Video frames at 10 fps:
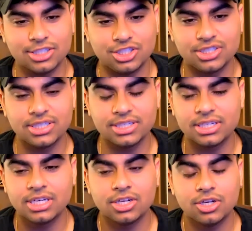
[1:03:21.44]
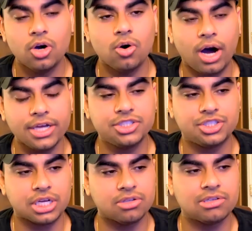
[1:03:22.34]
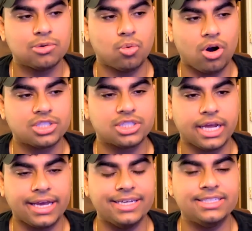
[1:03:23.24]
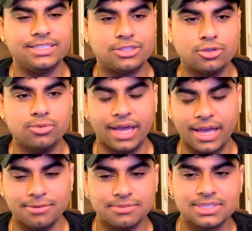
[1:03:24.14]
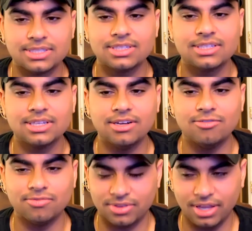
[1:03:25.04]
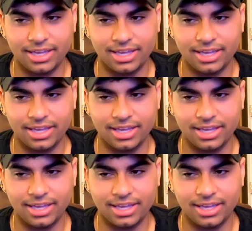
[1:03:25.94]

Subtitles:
Legit. No, I genuinely watched 82 games of like